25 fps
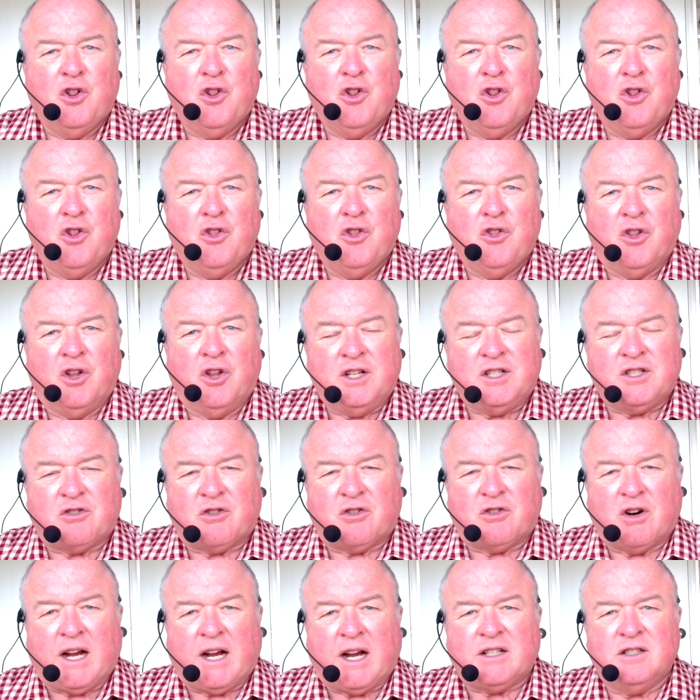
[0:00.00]
These
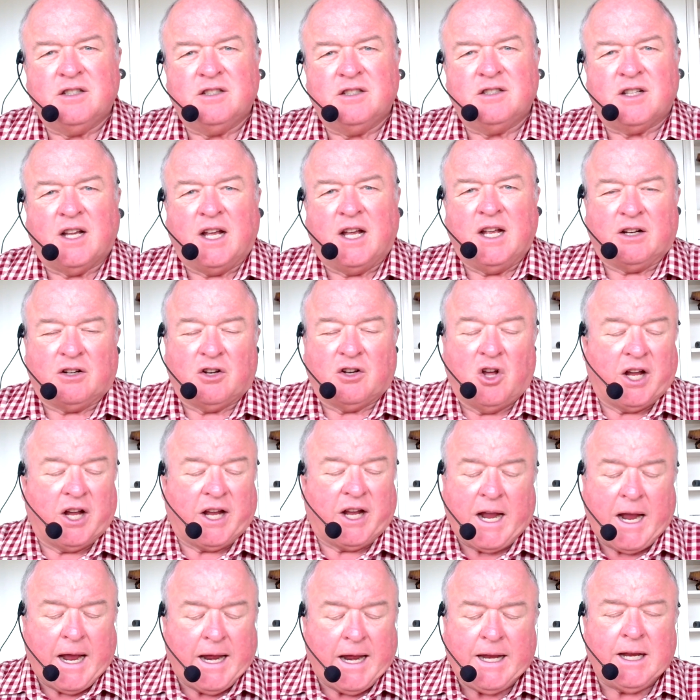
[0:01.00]
tractors, like
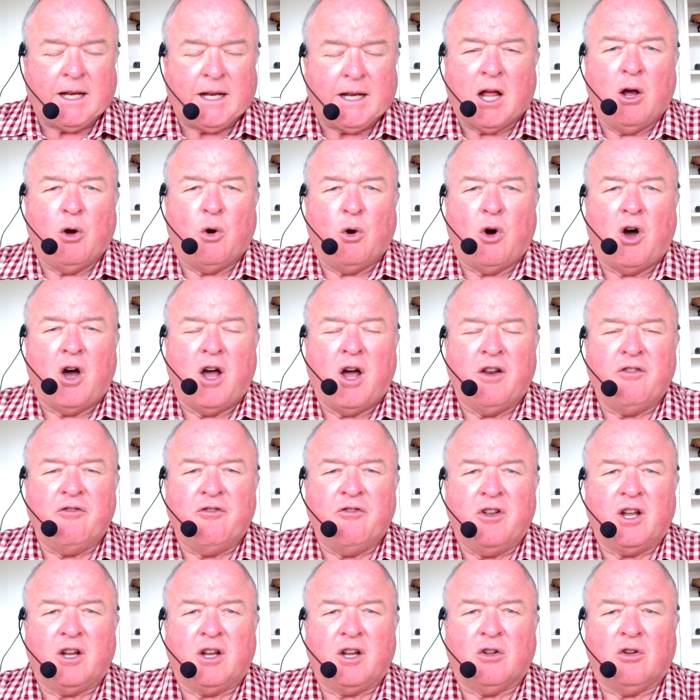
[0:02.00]
any low height
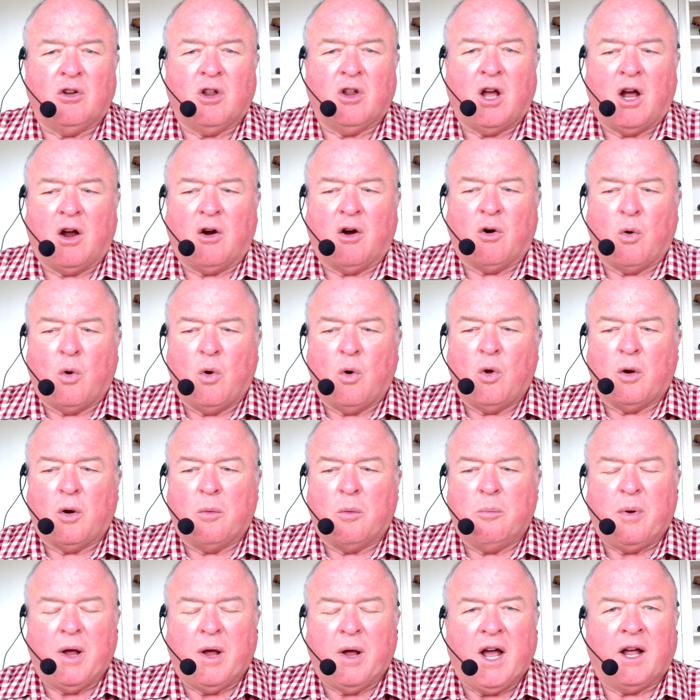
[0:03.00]
vehicle, are all
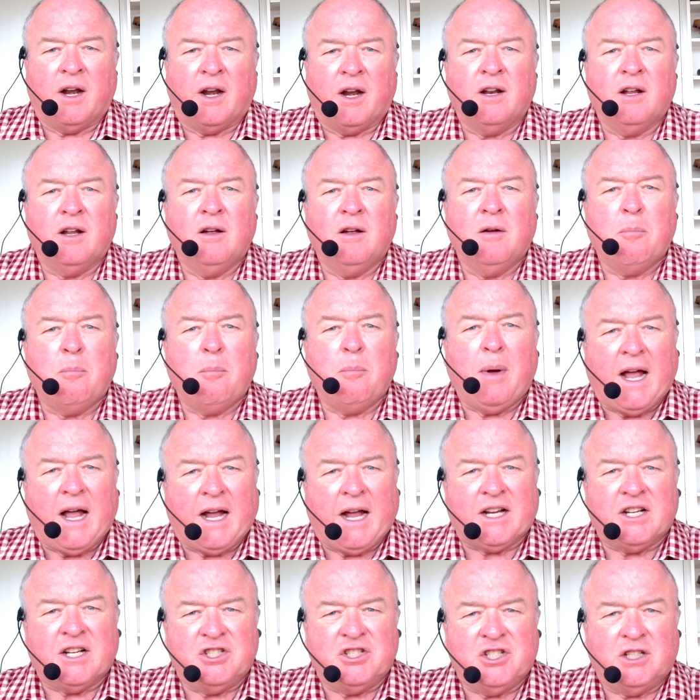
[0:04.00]
about
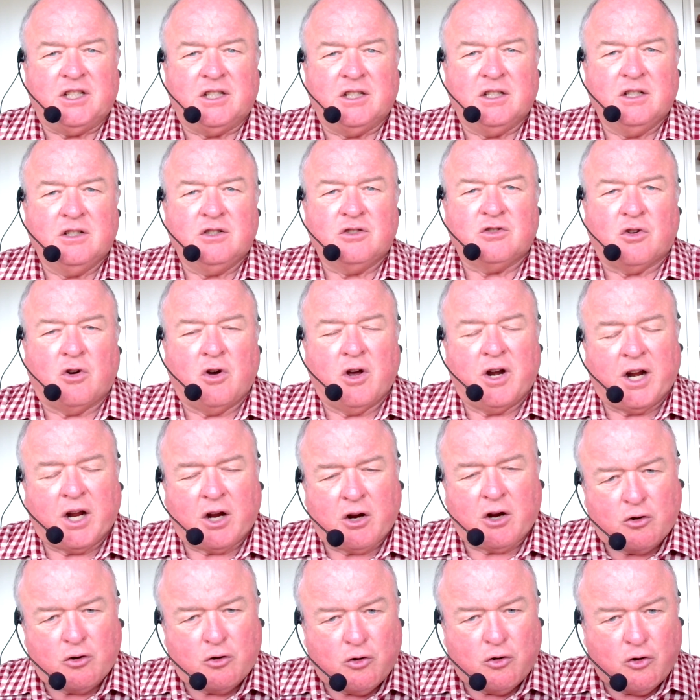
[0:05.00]
packaging, trying to
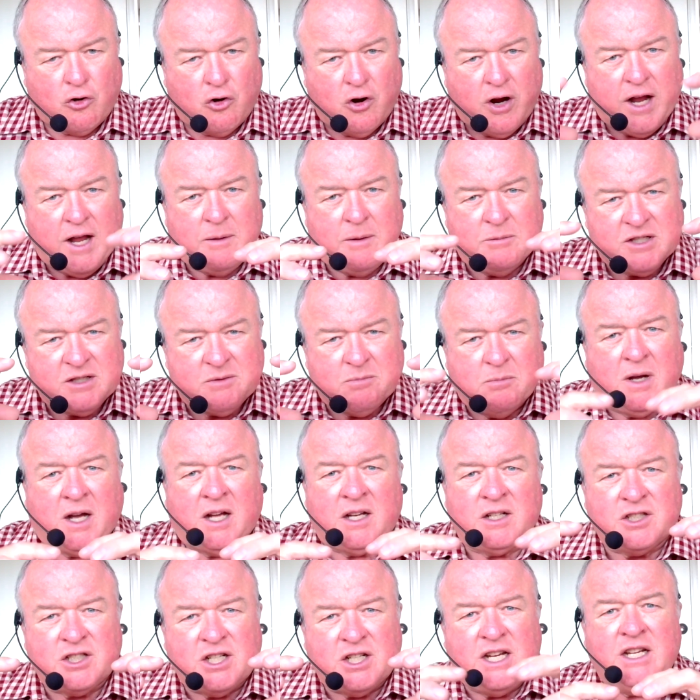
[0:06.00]
cram as
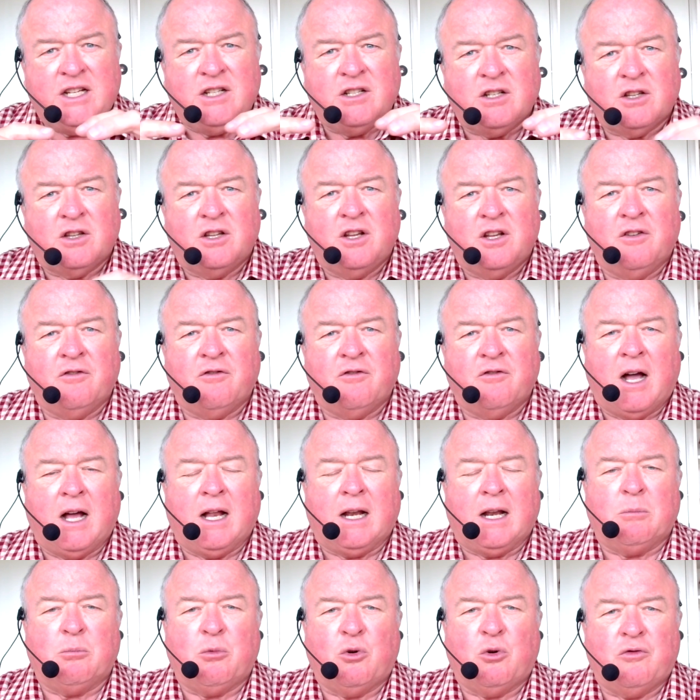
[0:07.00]
much into the
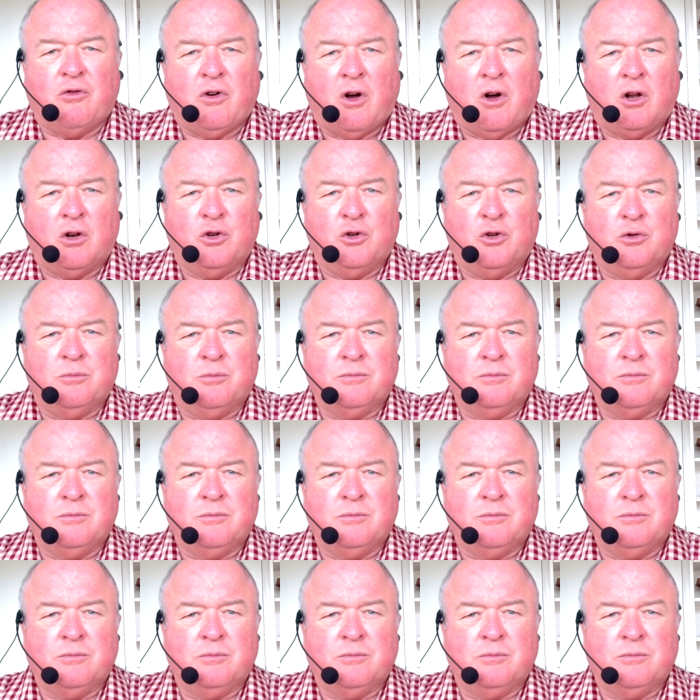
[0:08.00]
available volume.